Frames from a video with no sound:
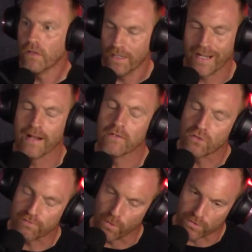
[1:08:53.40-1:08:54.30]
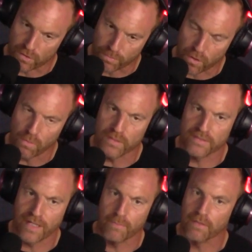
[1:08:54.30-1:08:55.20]
again, just focus on procurement as
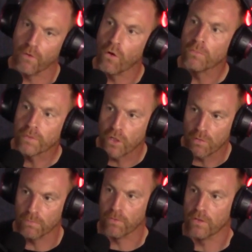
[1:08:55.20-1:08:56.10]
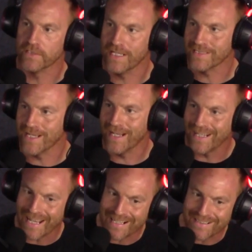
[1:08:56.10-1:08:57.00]
an example, their own procurement process that
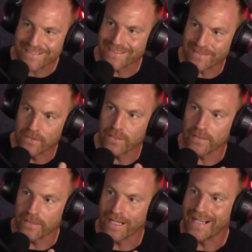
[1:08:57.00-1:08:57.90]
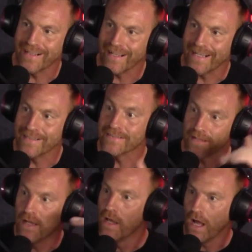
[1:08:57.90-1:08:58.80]
aligns to certain guidelines
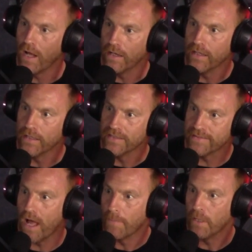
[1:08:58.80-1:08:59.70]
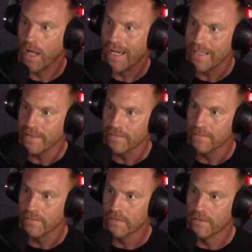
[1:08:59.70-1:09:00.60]
set up on high,
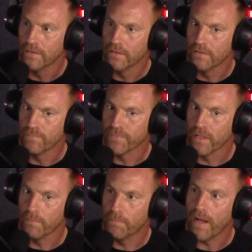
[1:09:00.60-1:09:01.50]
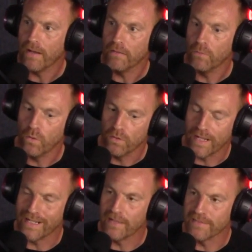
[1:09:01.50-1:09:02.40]
but
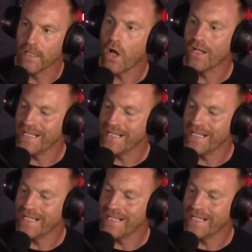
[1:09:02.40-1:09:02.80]
allows a lot of